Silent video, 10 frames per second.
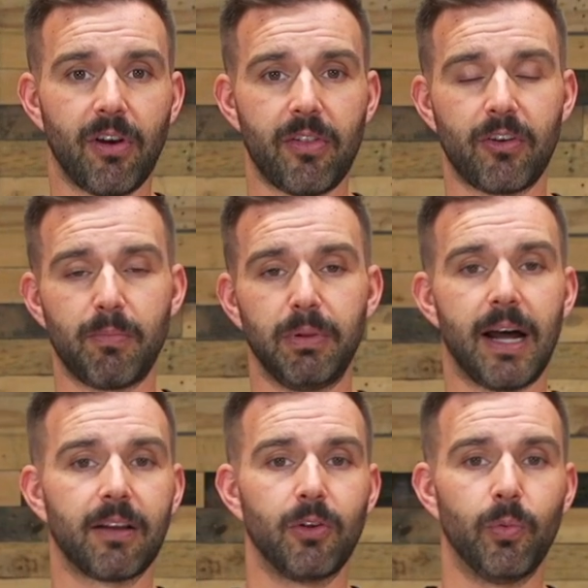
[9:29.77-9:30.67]
on there to
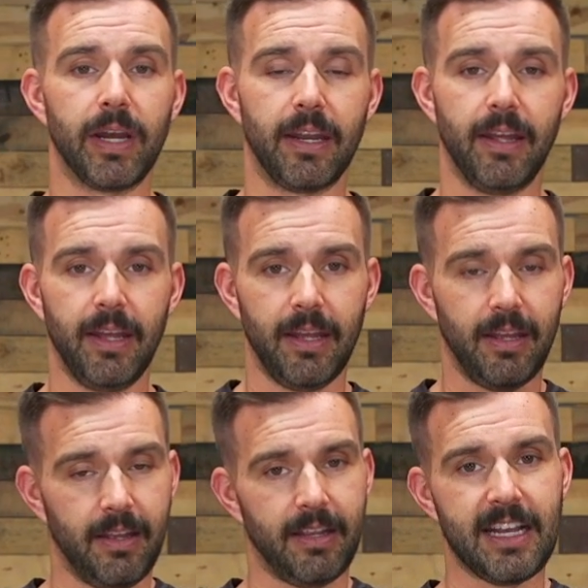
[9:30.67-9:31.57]
block the wind.
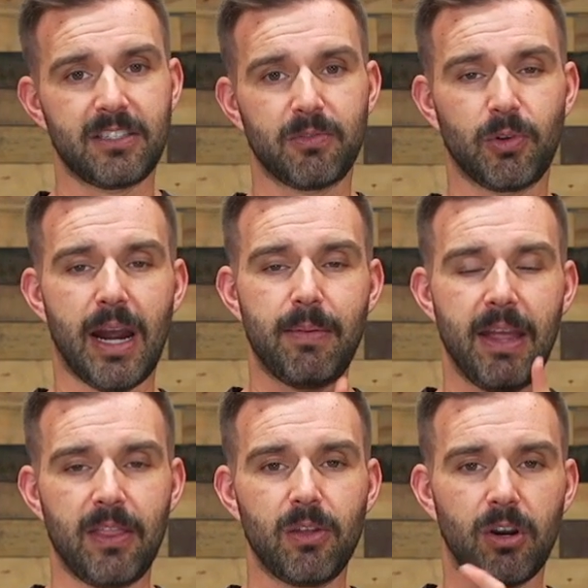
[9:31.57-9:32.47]
Get subscribed,
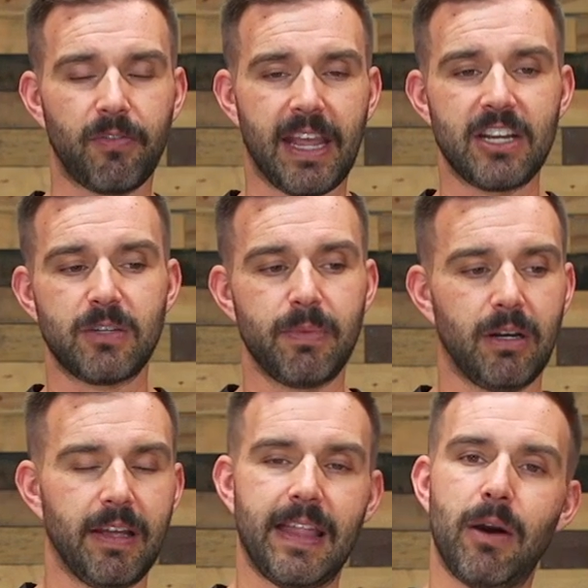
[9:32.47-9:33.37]
hit the notification
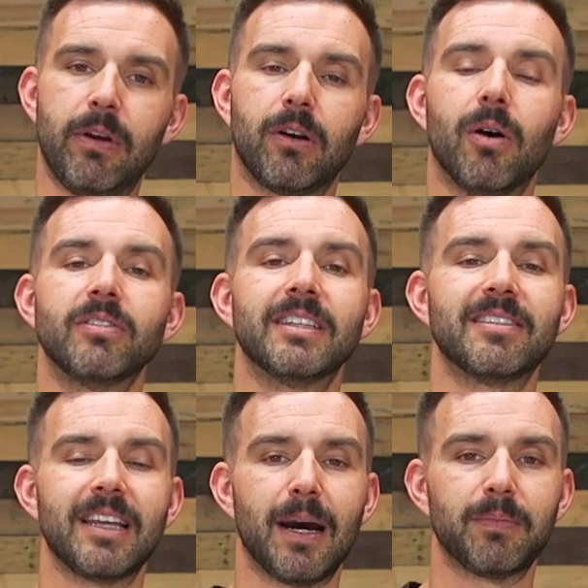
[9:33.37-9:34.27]
bell, and that way you're always gonna
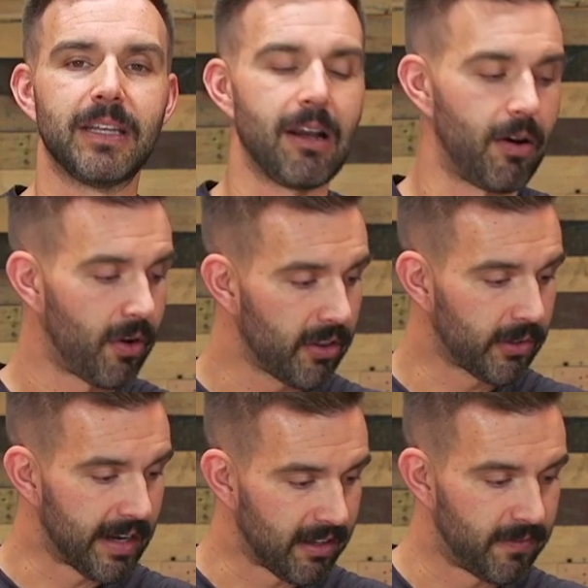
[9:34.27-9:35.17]
stay up to date on all the
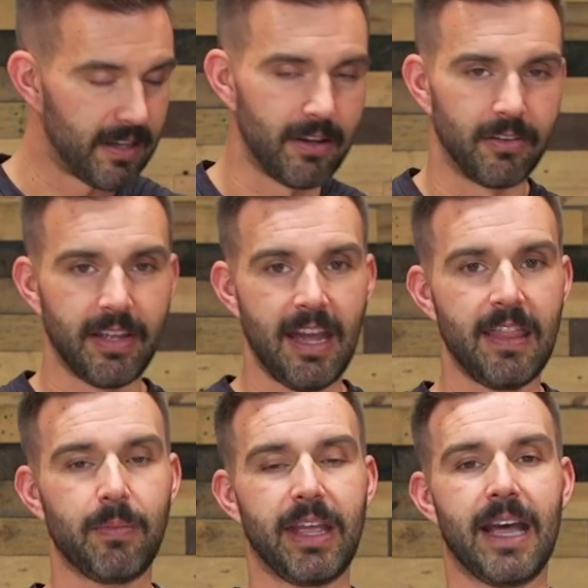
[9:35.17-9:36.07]
greatest videos
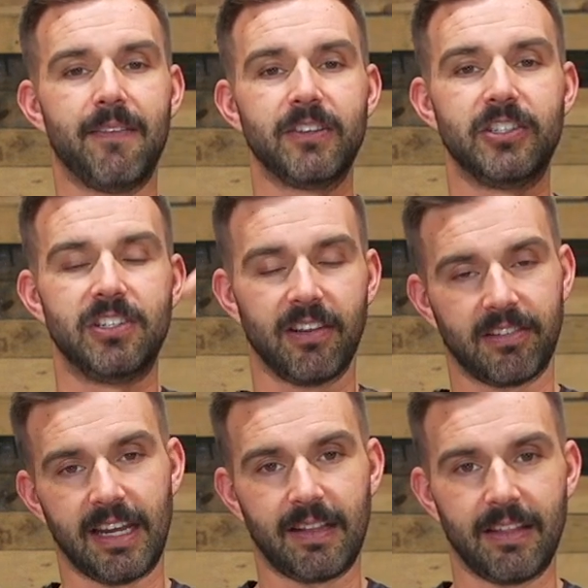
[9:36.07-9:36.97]
that we have just
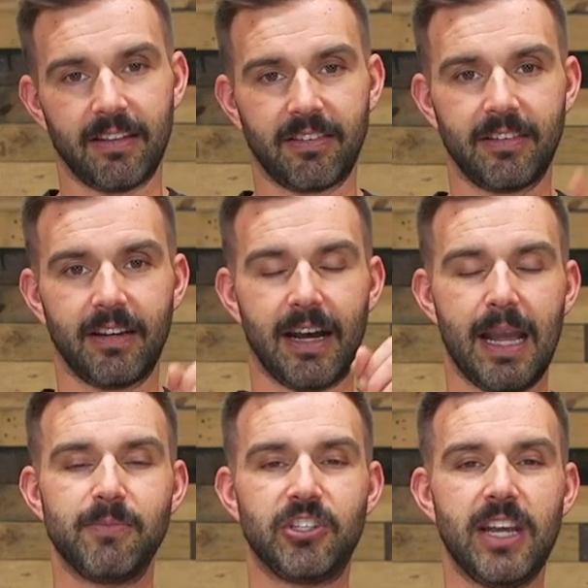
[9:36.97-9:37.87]
like this. I
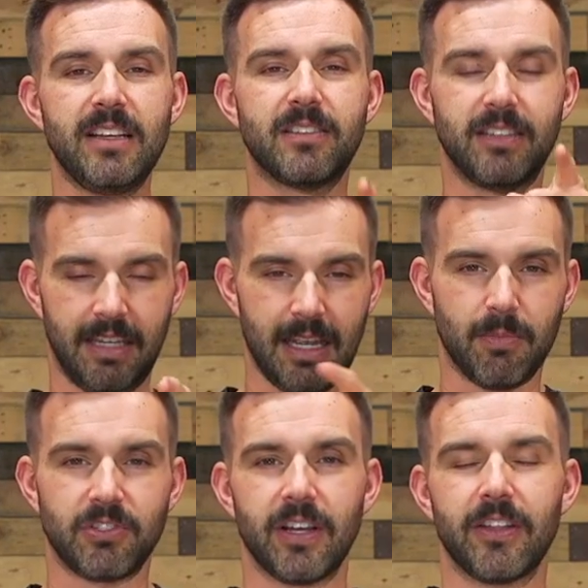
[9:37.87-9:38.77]
am Chase, and
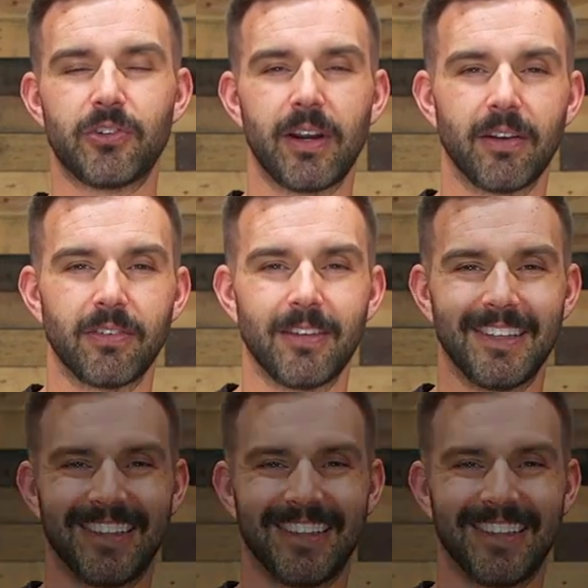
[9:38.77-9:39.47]
we'll see you on the trails.